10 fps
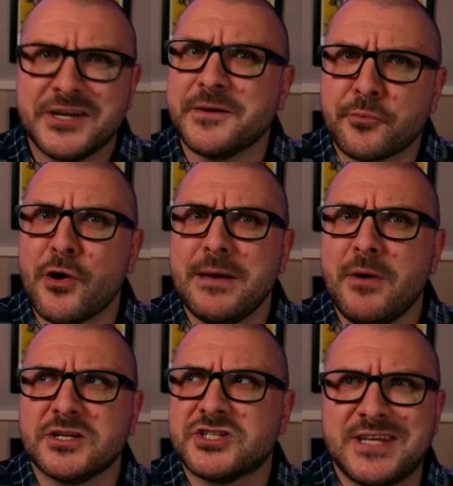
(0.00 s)
You can pretty
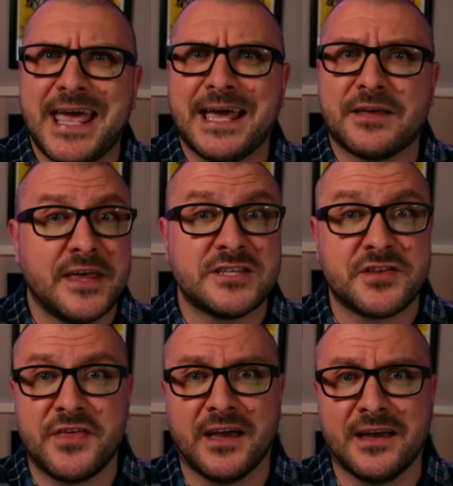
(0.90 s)
much take
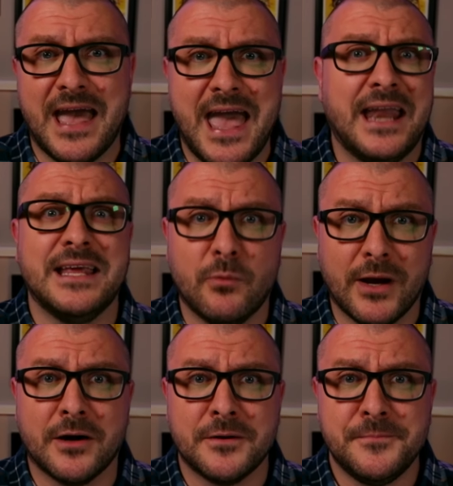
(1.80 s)
this thing
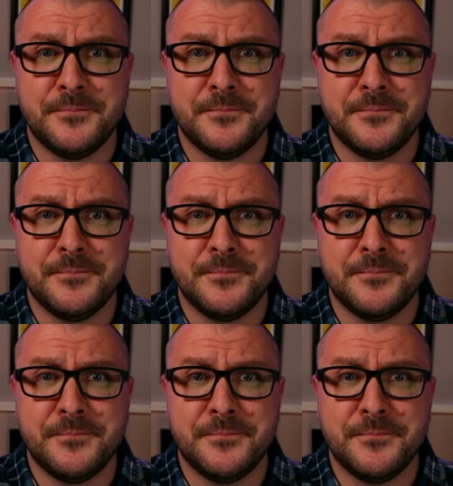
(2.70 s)
anywhere.